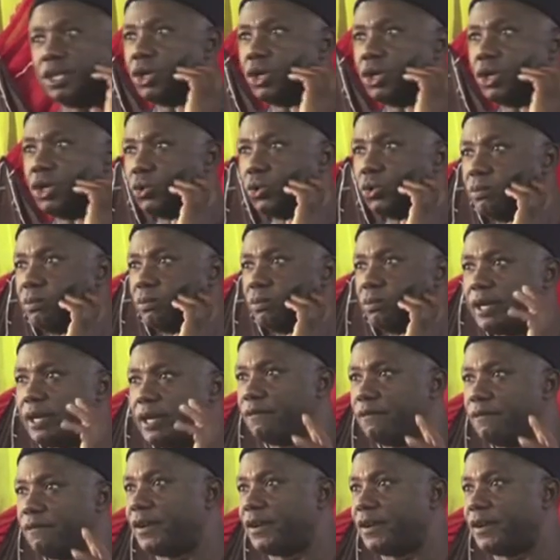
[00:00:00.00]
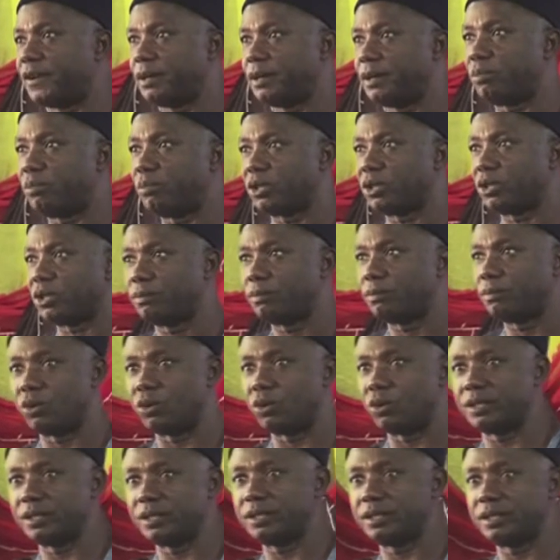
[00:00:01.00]
could make a very important point,
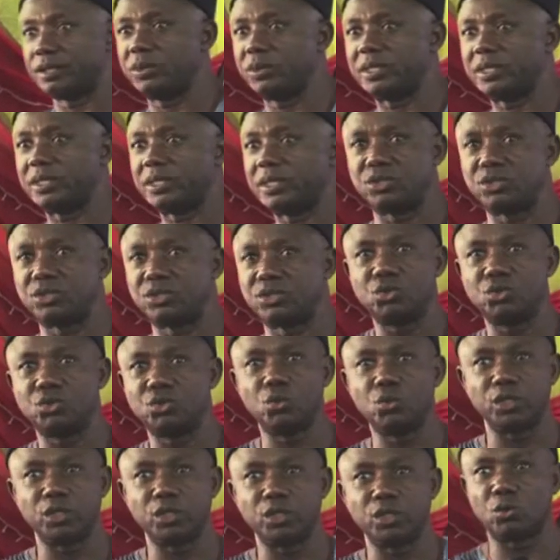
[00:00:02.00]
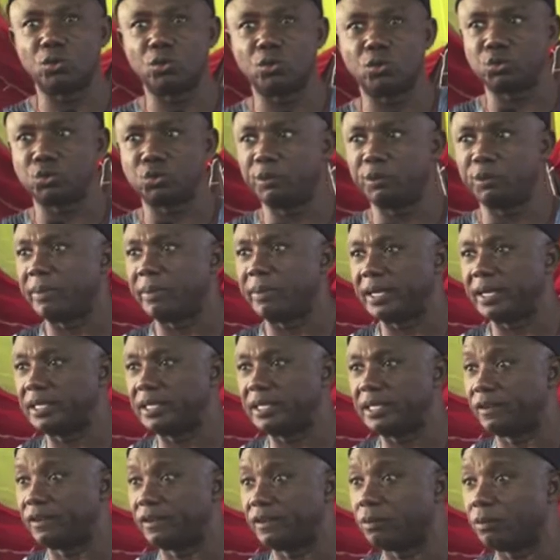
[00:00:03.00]
which has to do with what we mean by
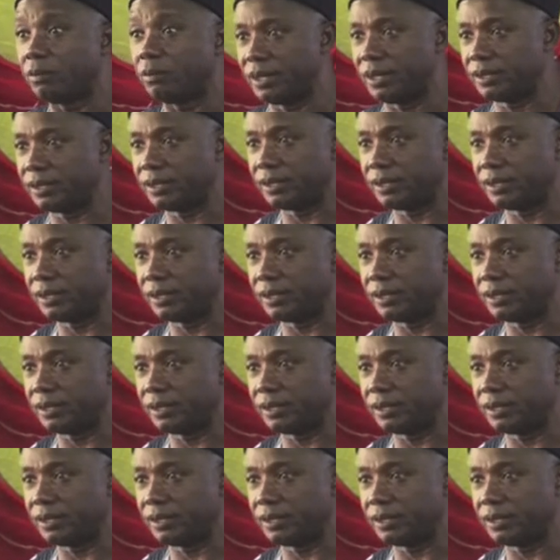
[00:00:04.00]
development.